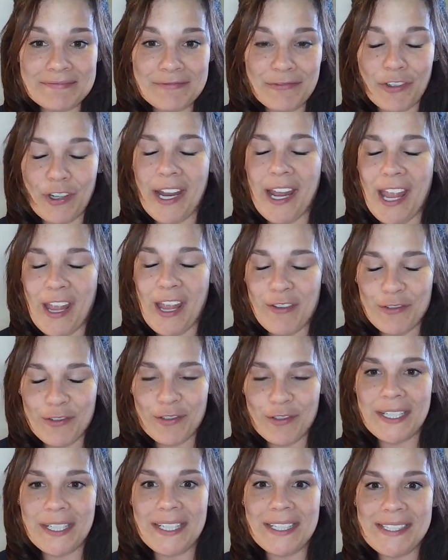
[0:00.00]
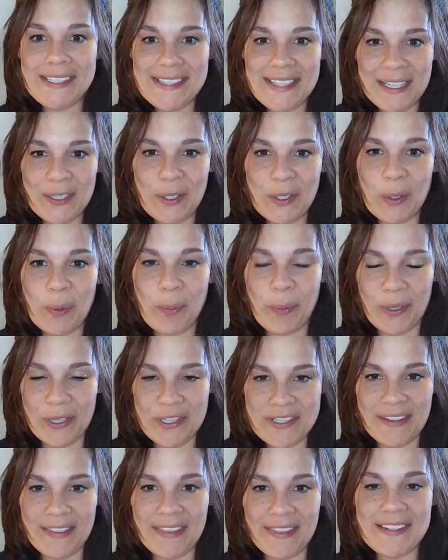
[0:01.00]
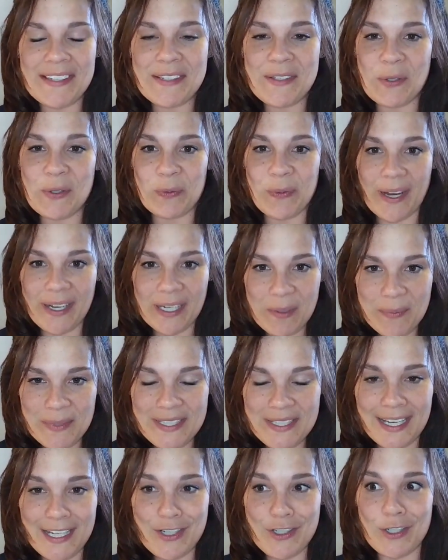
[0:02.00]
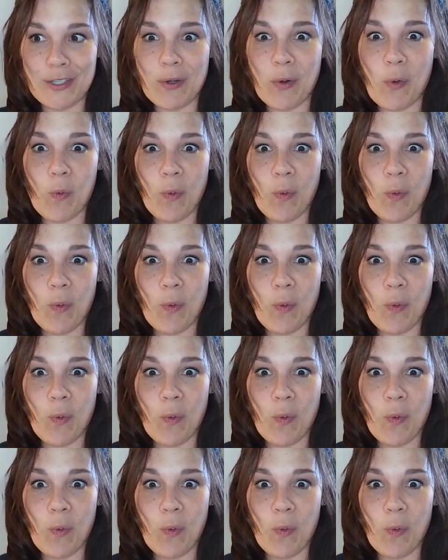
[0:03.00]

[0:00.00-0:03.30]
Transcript: for every single person. This is a recommendation.